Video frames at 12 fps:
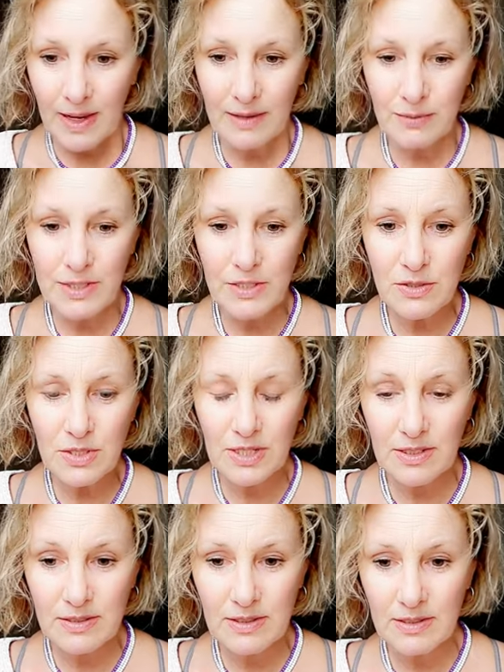And when you
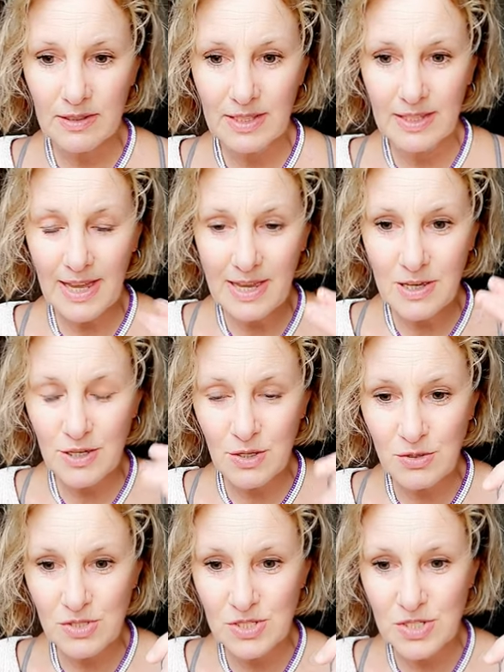can get
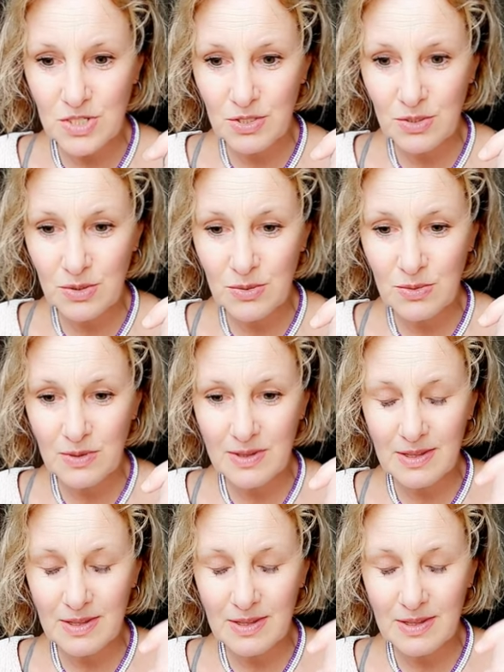used to